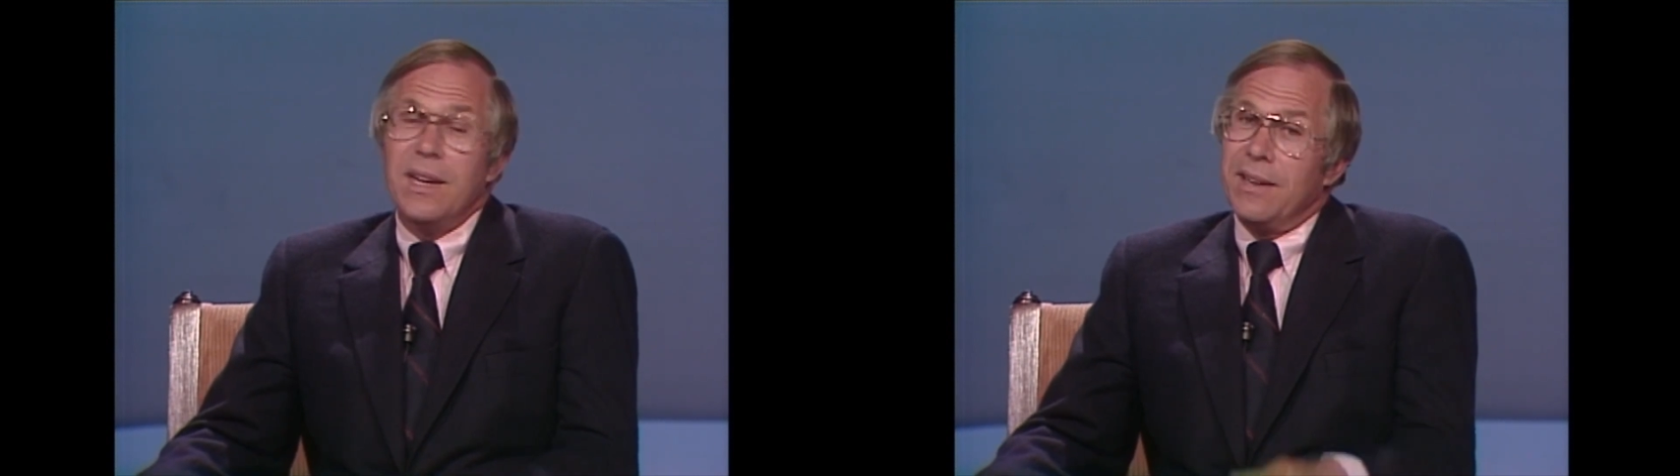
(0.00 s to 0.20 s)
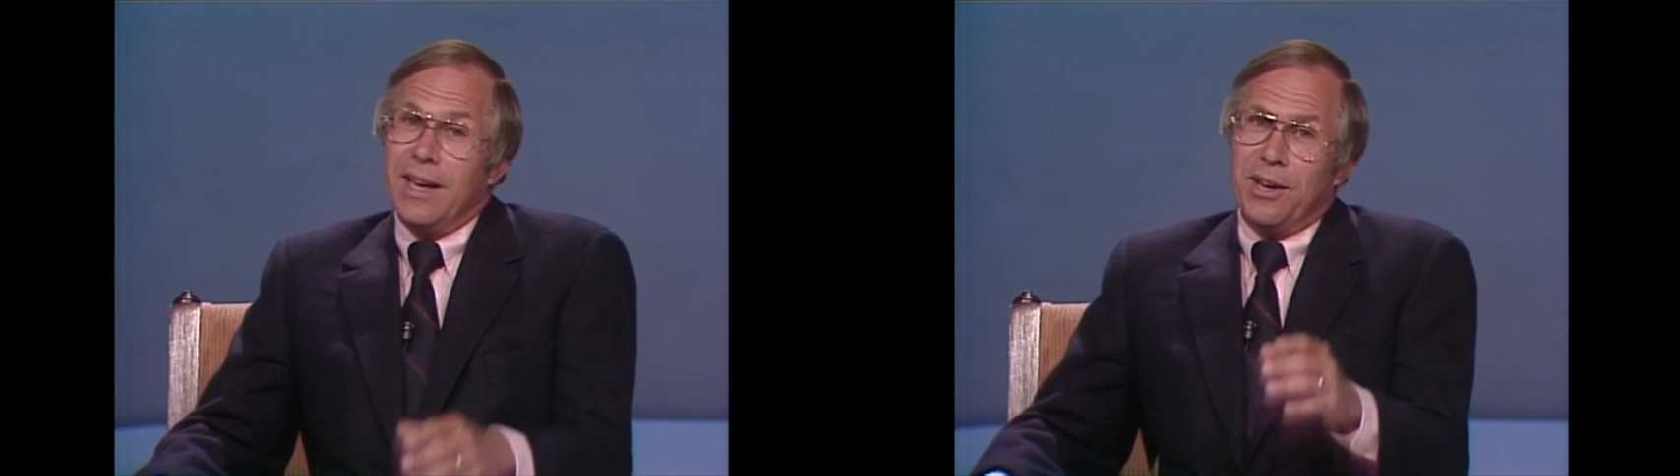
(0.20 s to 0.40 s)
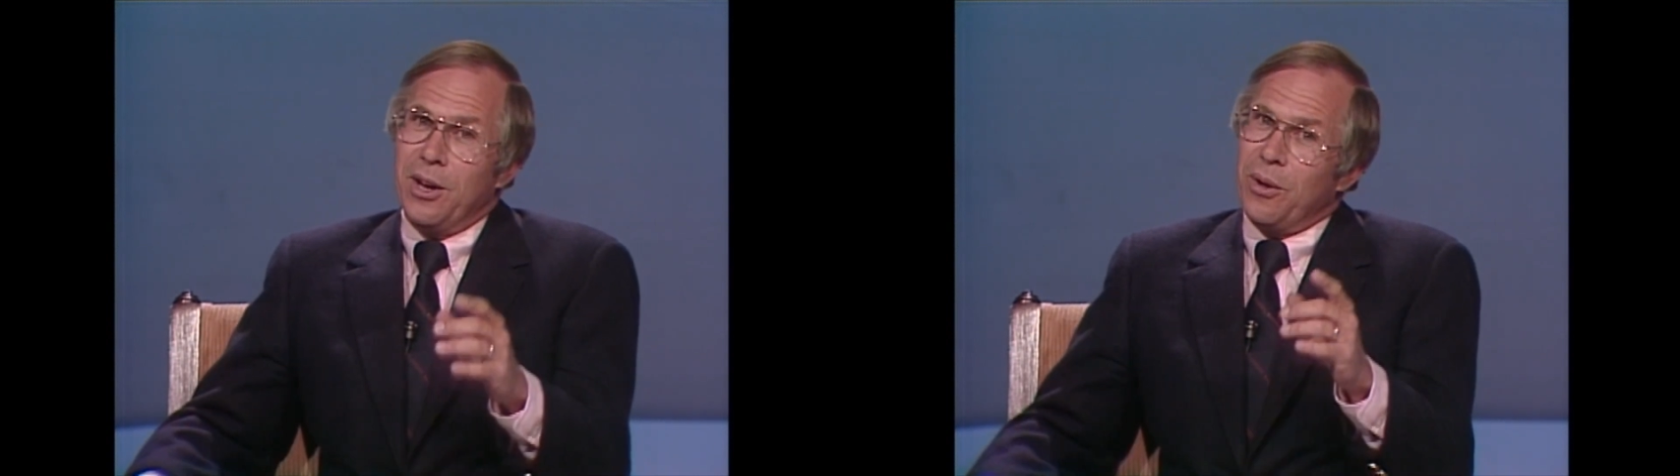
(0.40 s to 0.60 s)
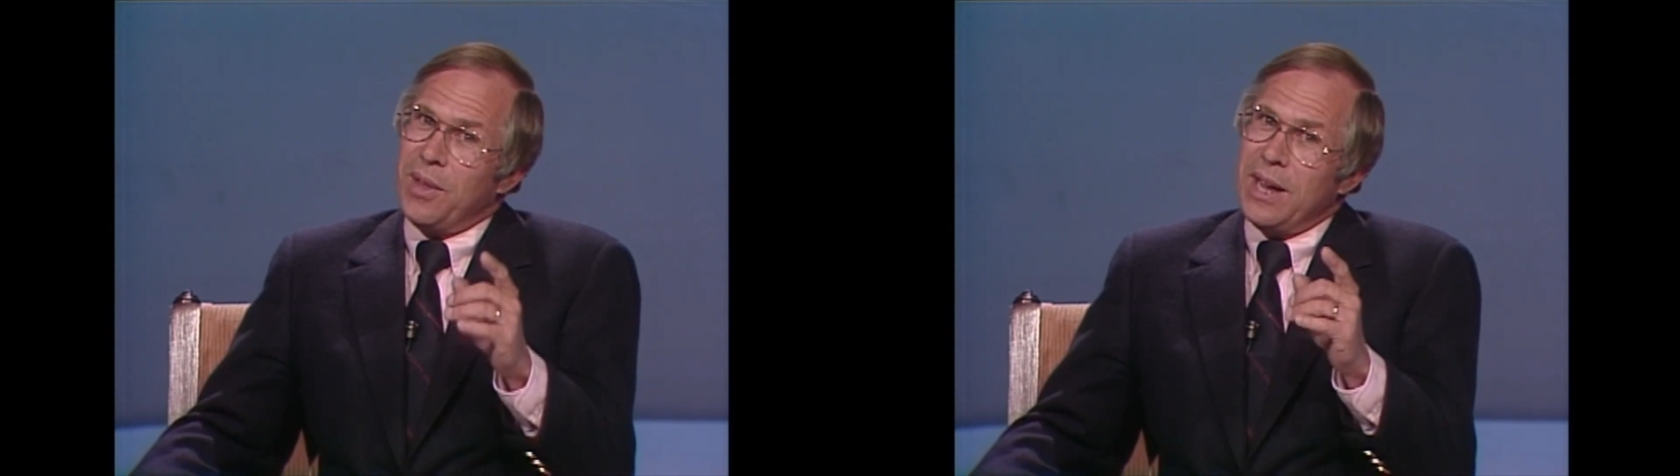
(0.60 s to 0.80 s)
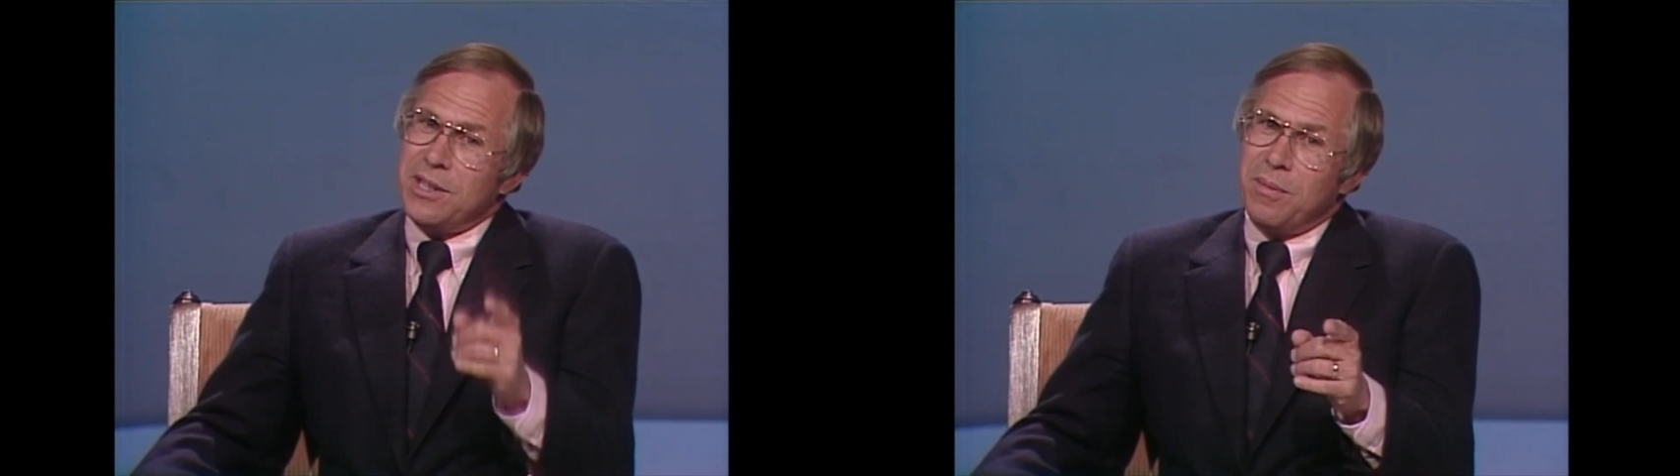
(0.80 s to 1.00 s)
Now, you know,
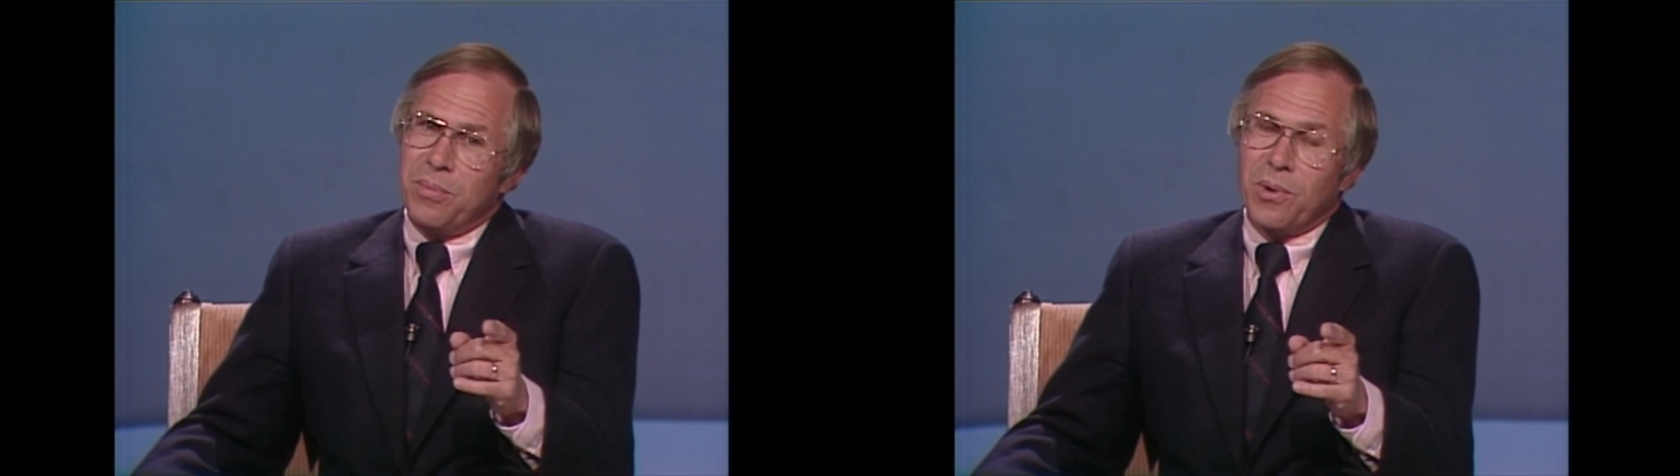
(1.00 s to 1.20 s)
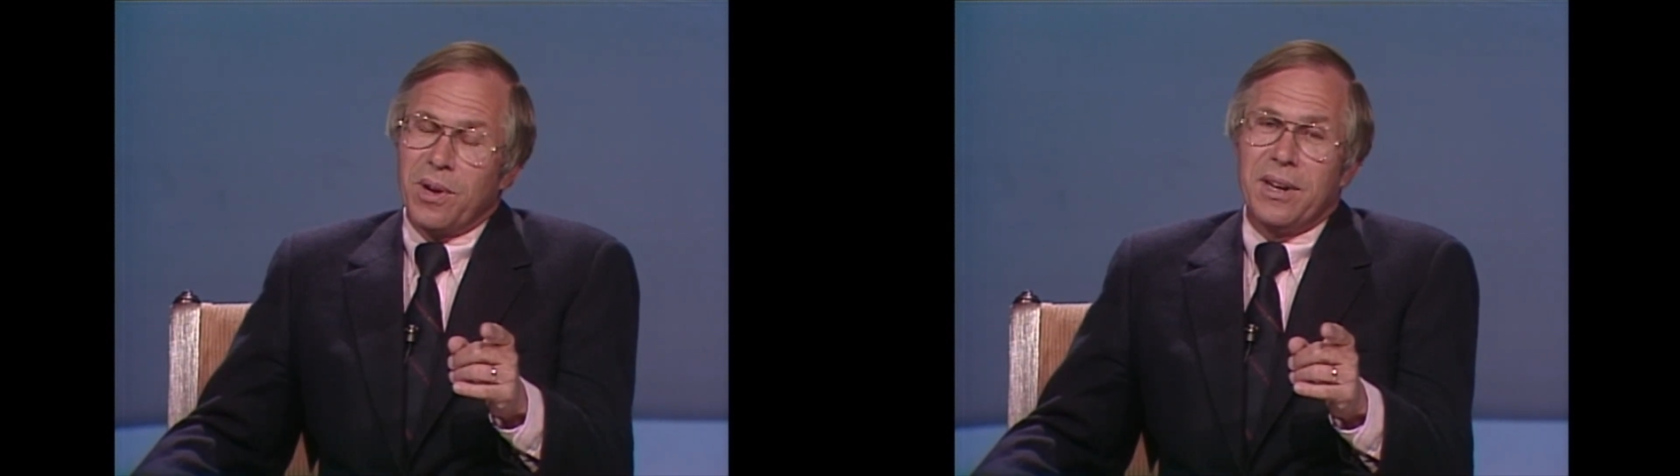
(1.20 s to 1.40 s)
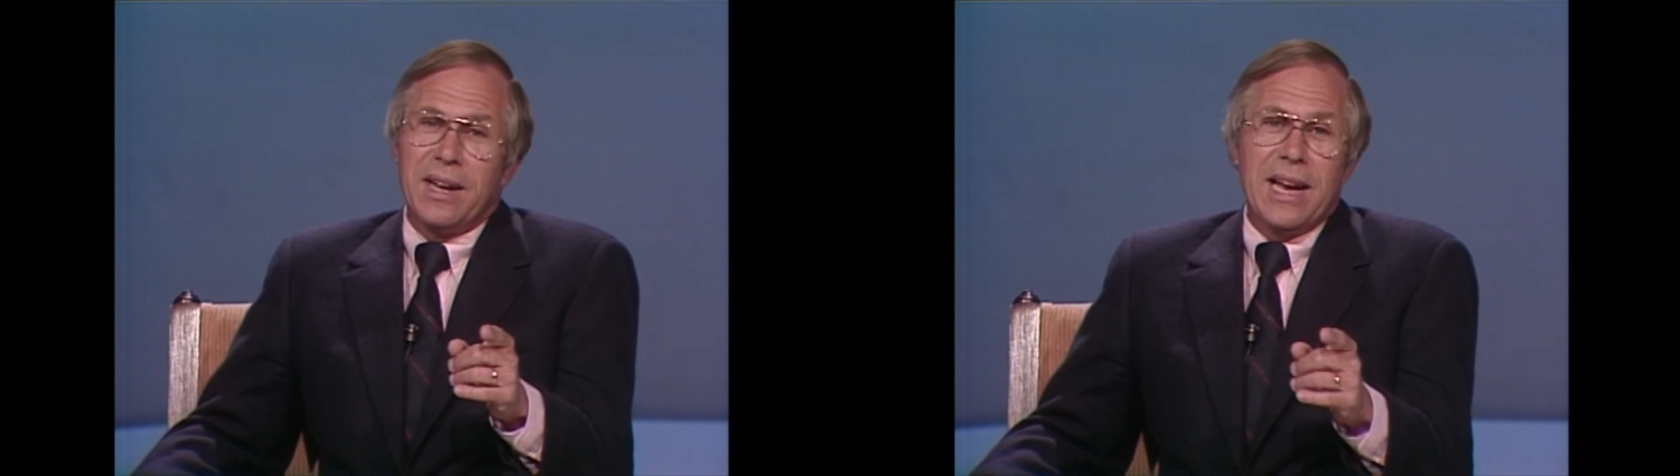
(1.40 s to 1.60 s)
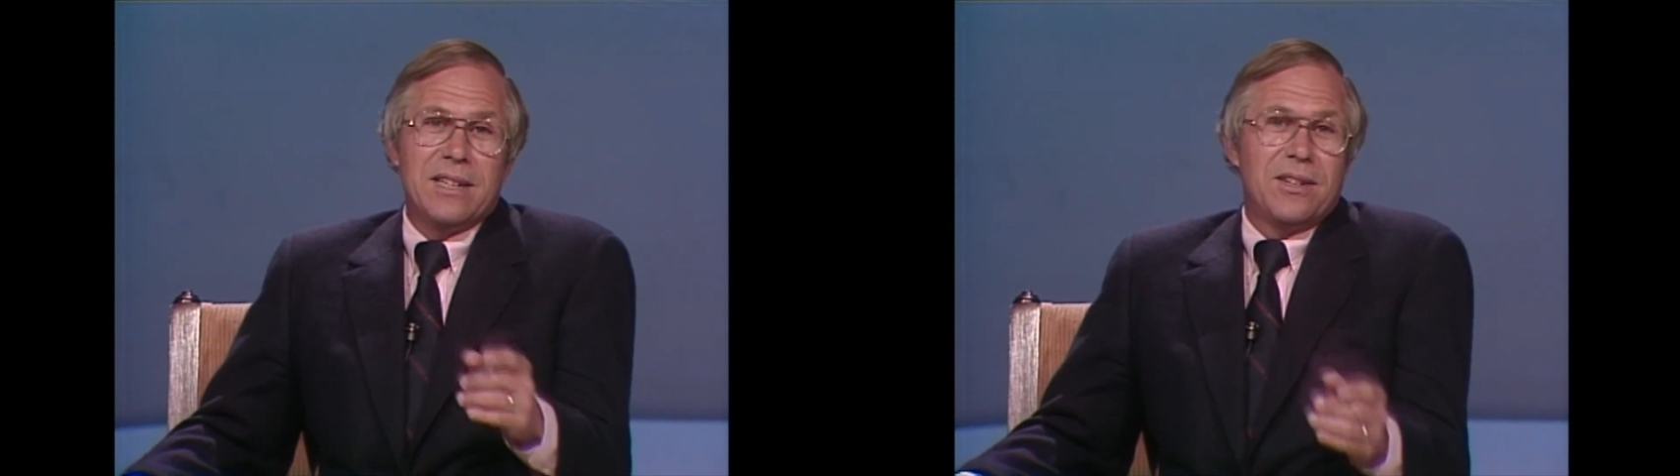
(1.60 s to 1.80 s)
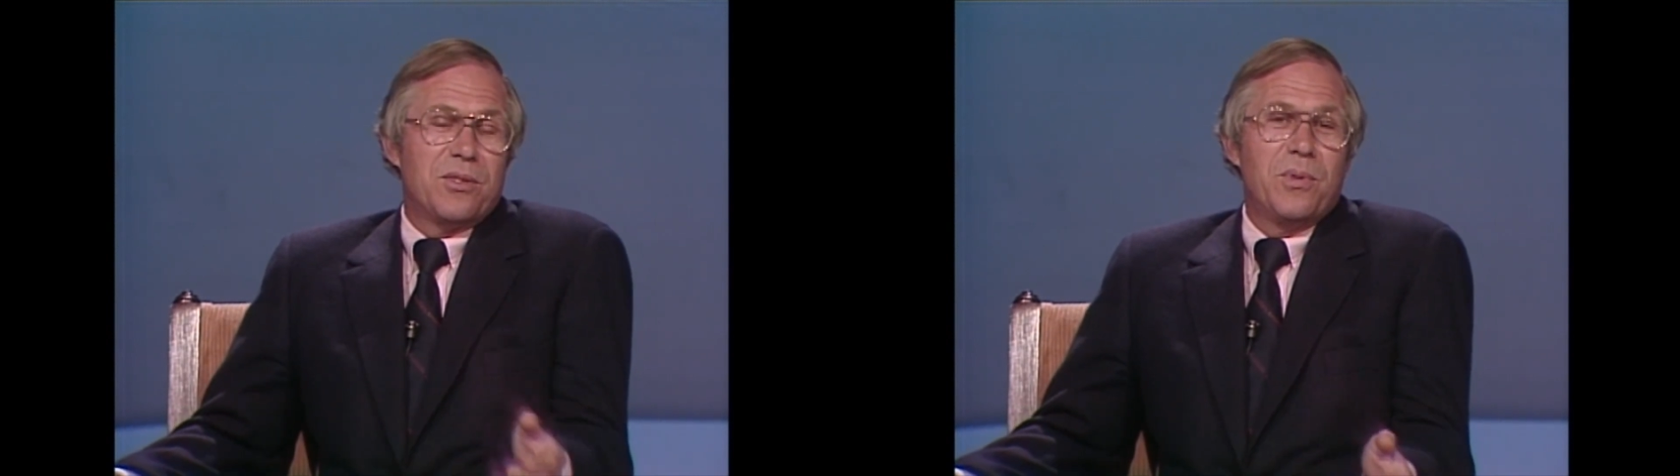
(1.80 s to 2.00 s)
that's important to guys
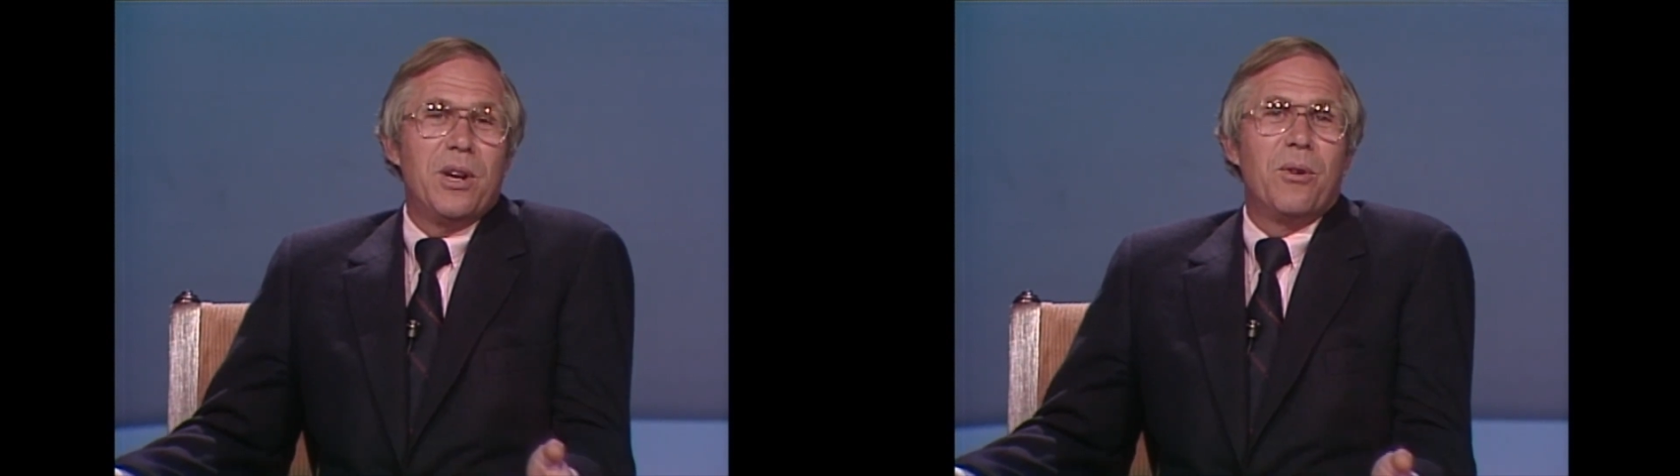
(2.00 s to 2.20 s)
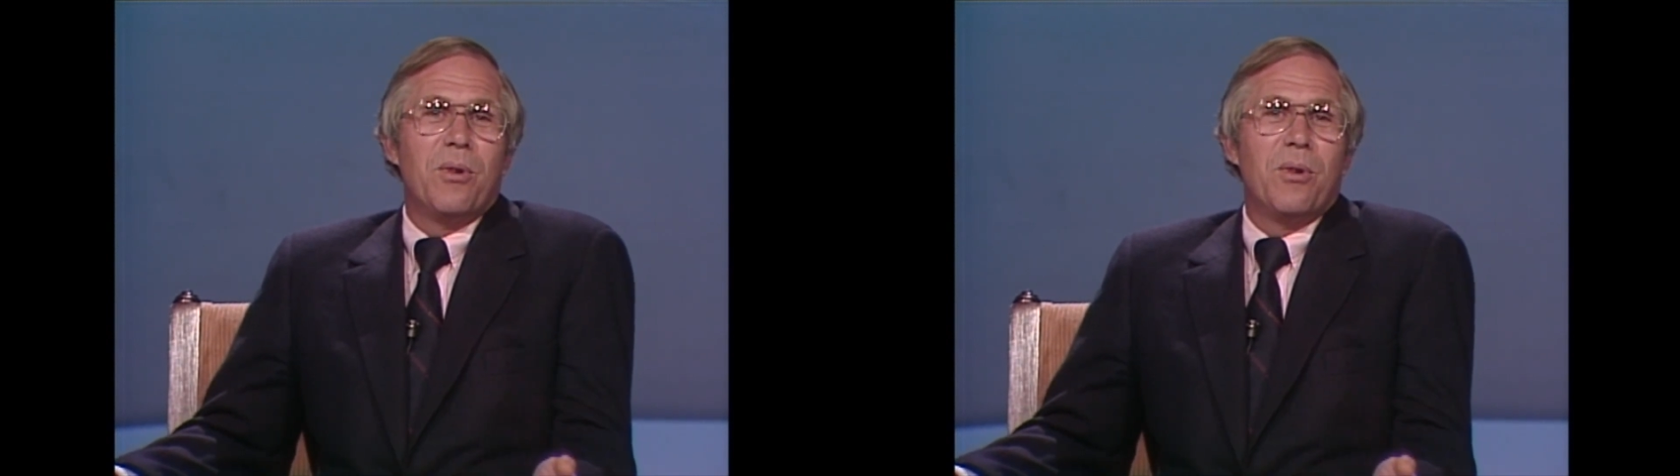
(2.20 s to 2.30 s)
because we don't